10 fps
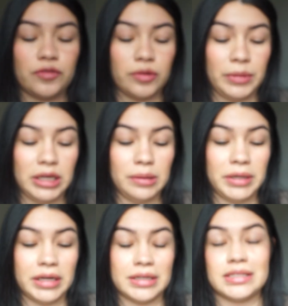for me
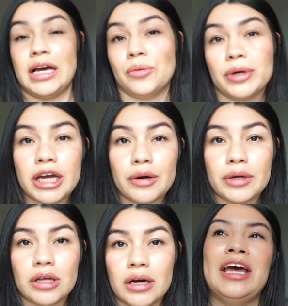because I don't carry
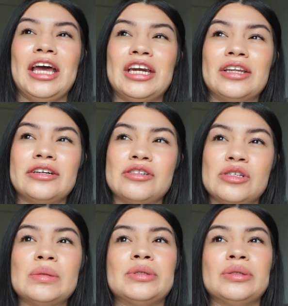a lot. Another
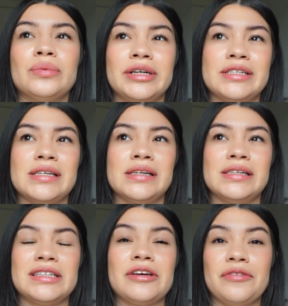super
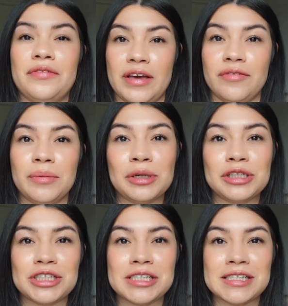recent favorite
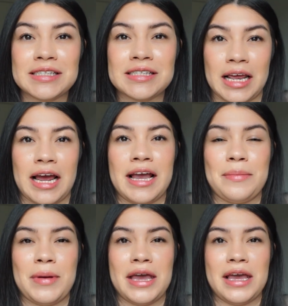purchase that I
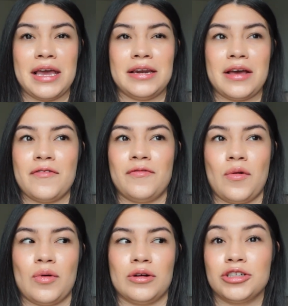made for